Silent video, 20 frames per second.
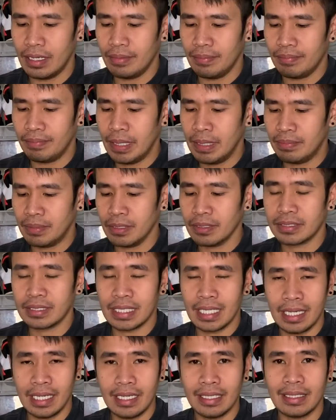People
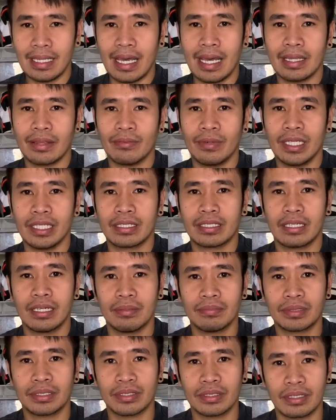say that when it
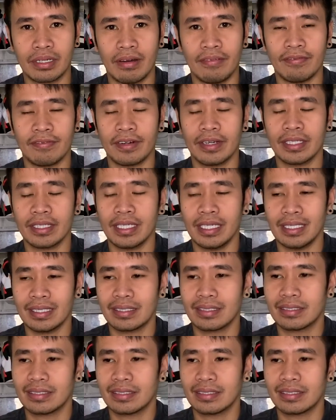comes to comfort,